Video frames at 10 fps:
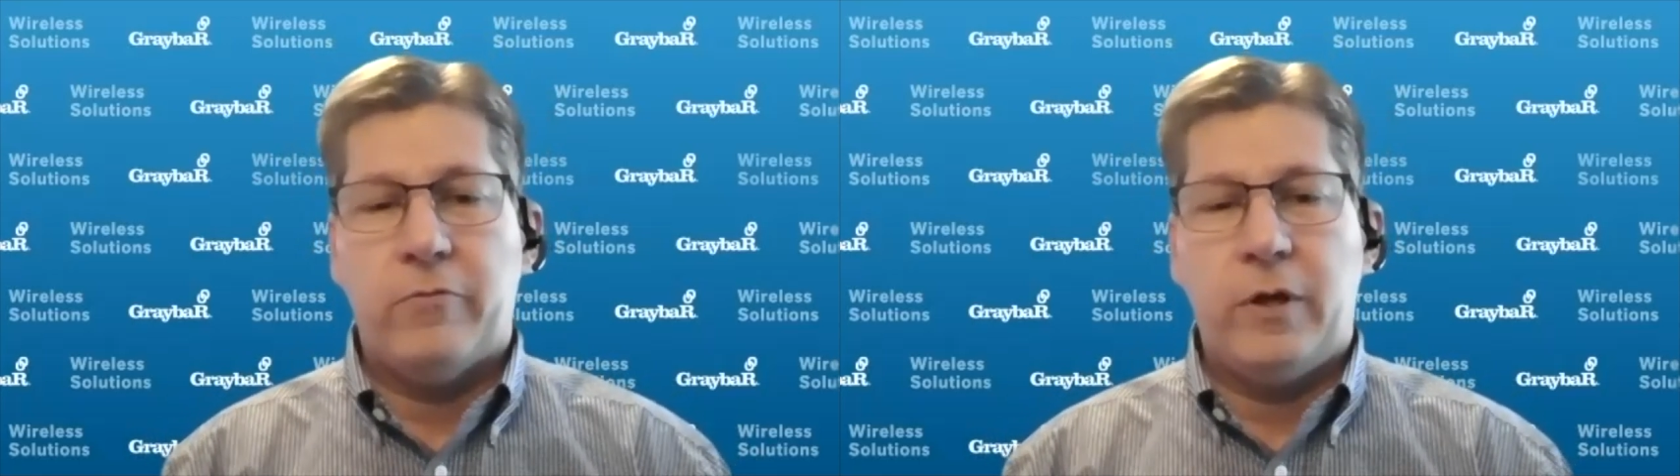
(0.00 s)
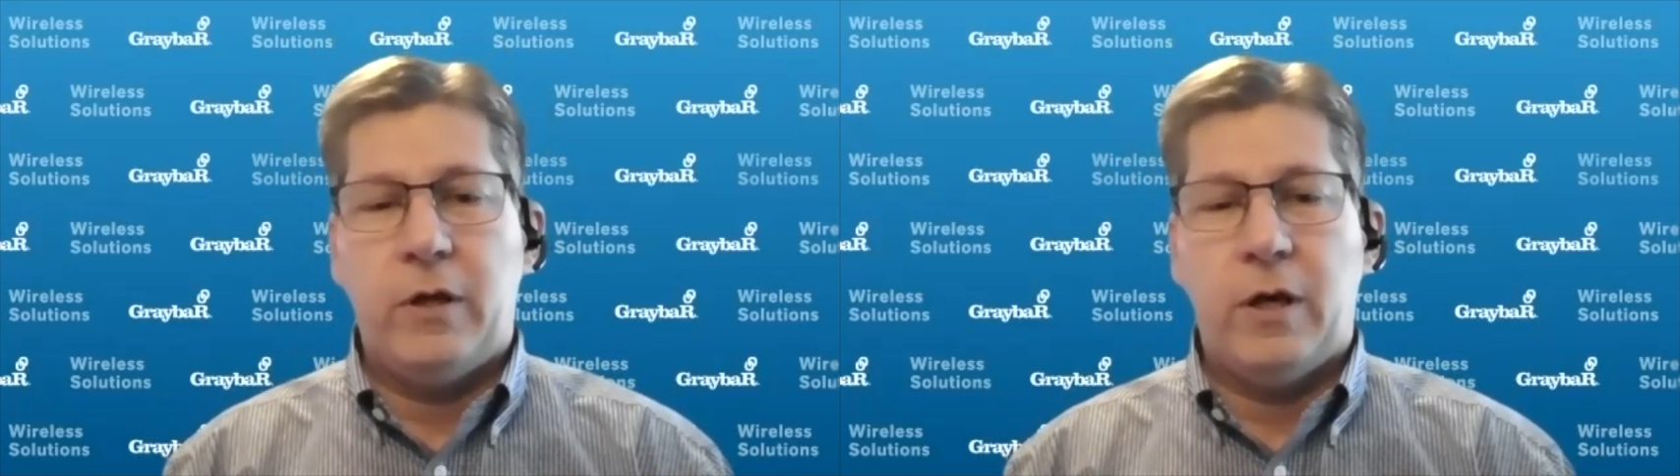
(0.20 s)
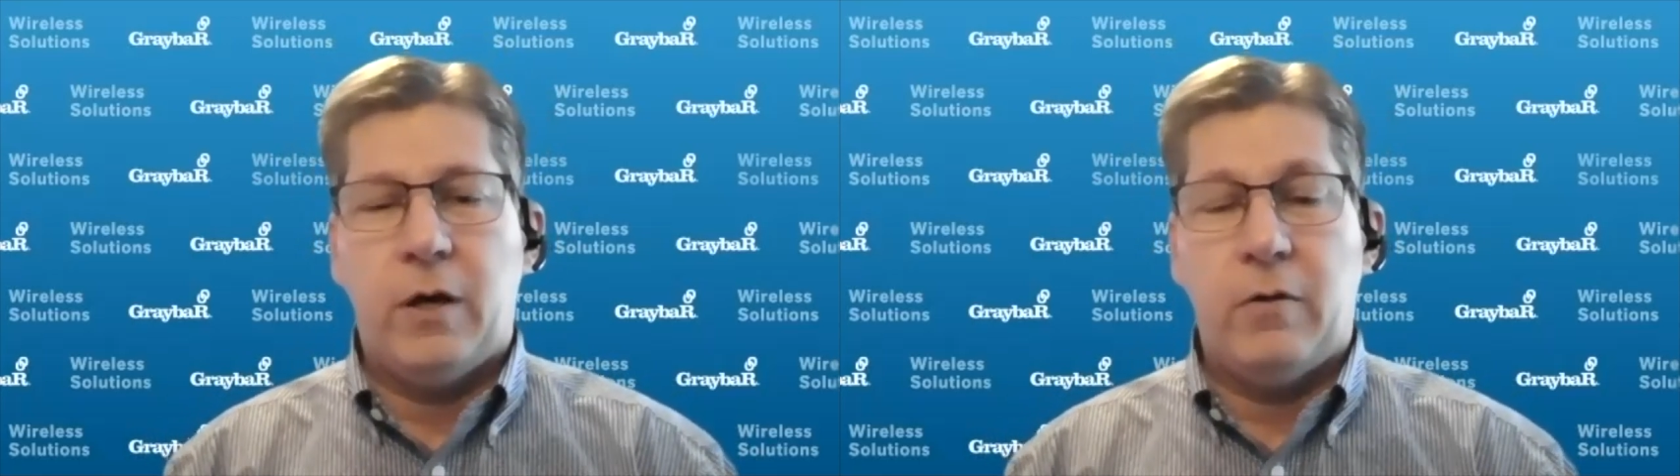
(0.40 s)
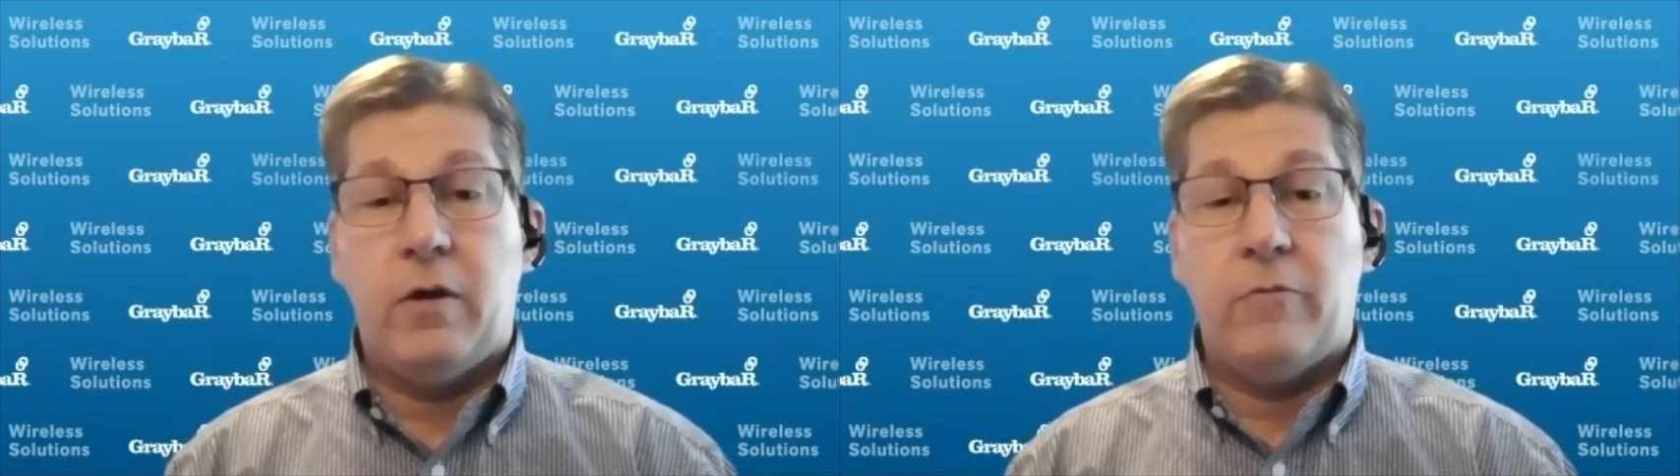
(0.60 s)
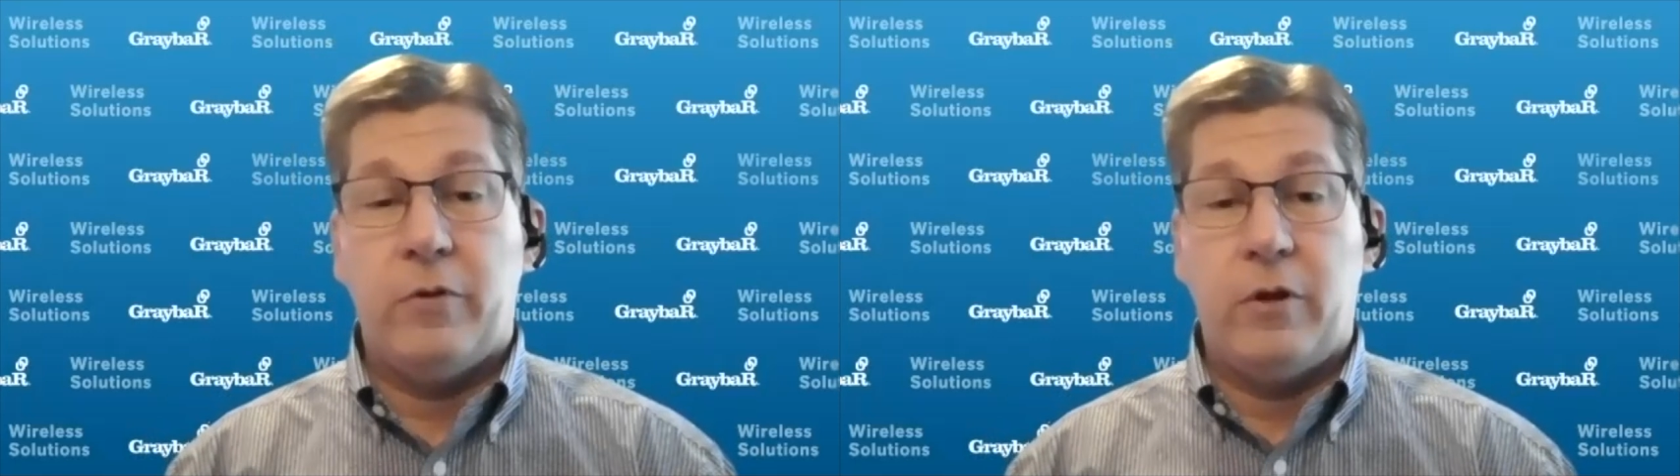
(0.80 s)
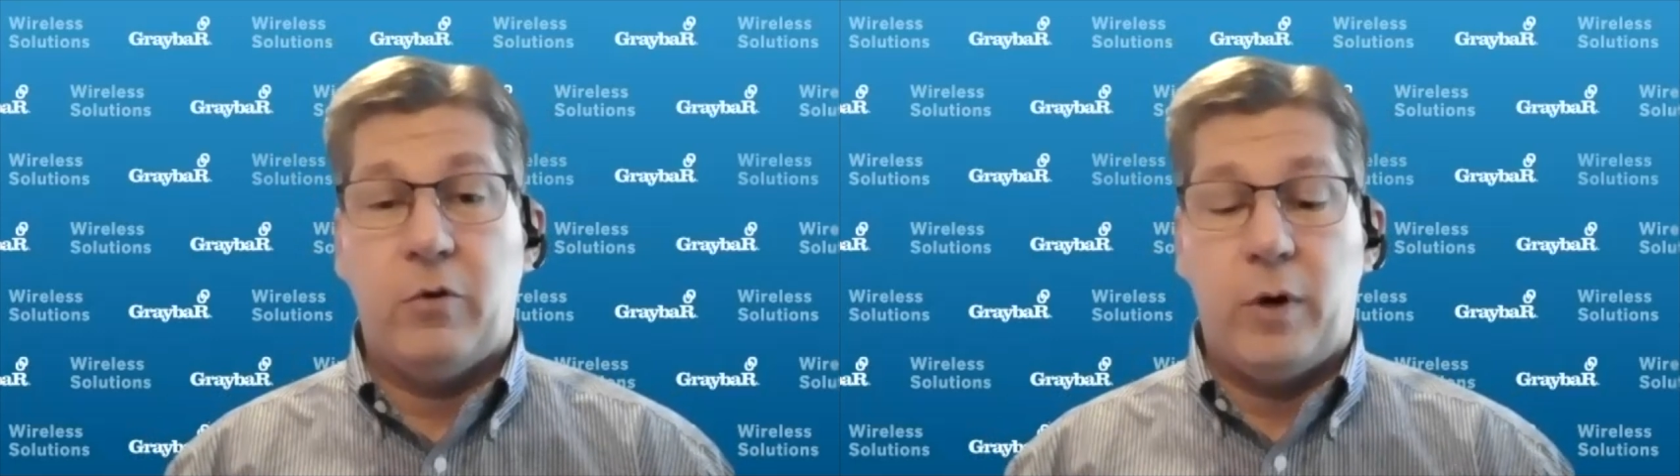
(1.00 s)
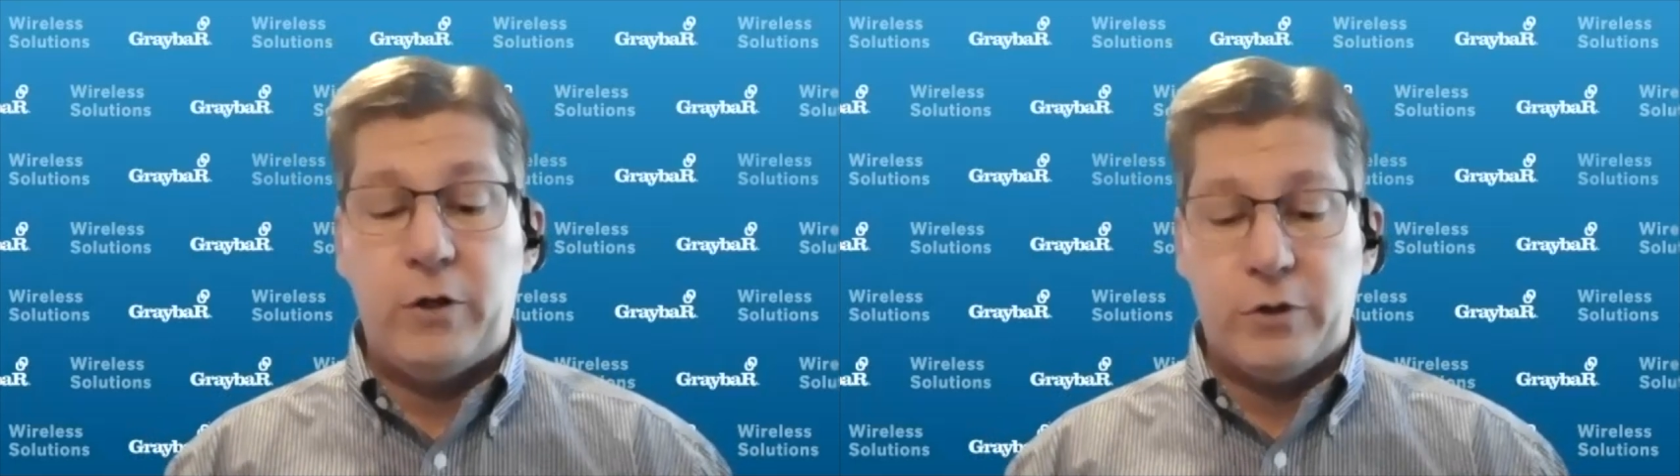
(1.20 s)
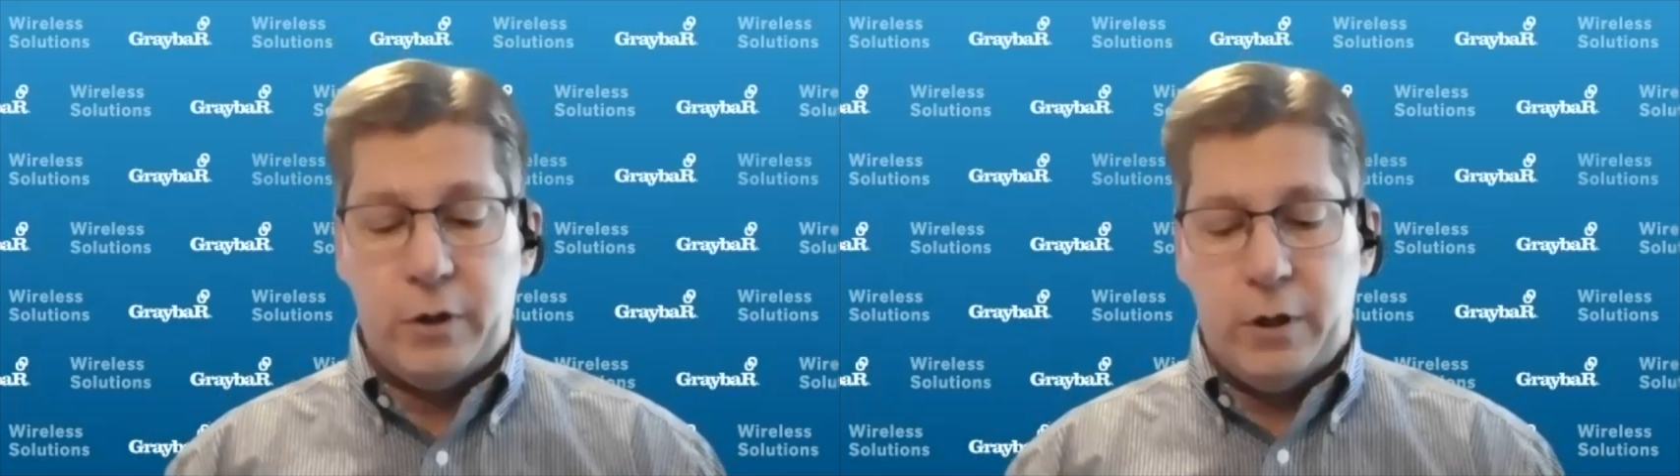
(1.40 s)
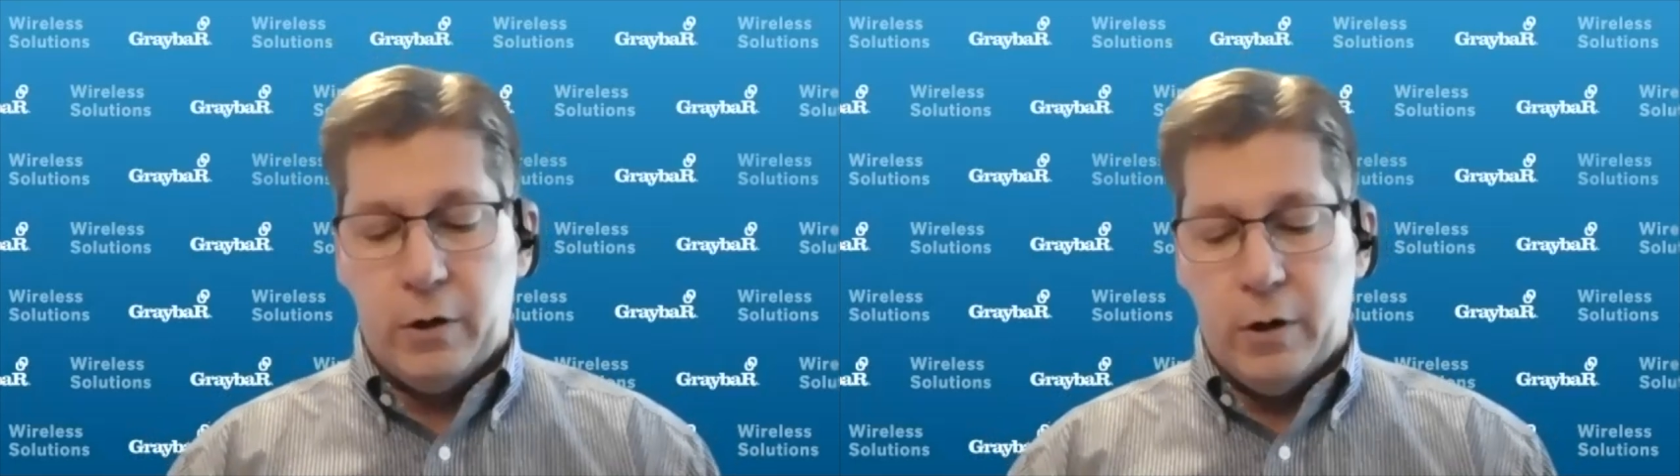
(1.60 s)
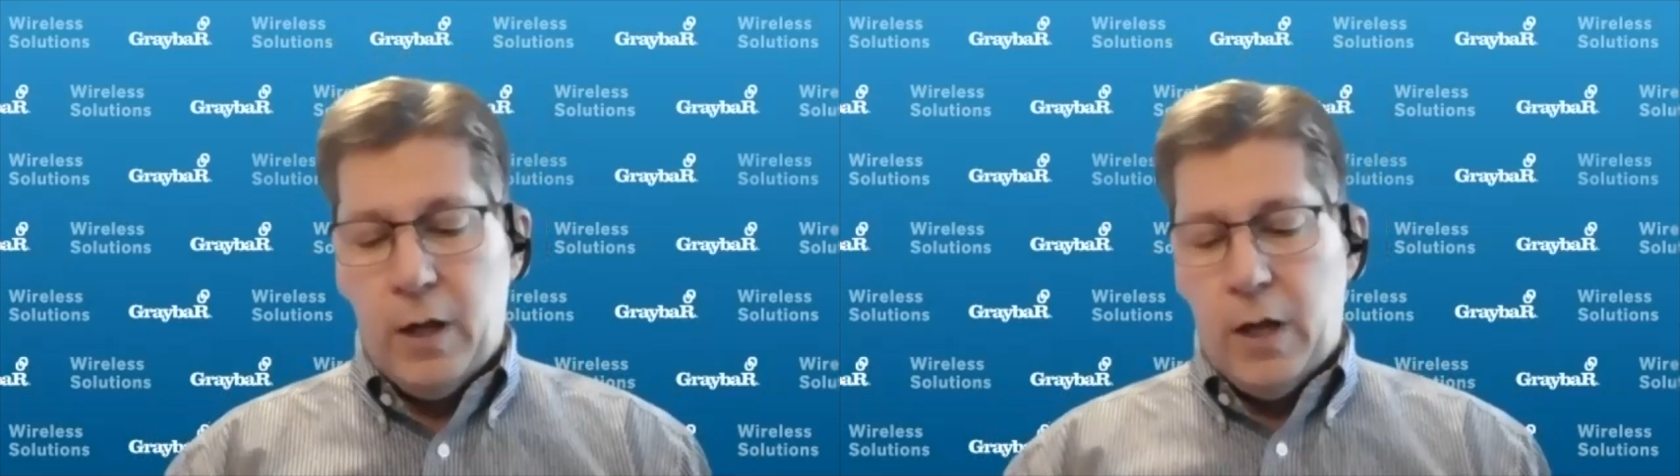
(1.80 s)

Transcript: the equation here.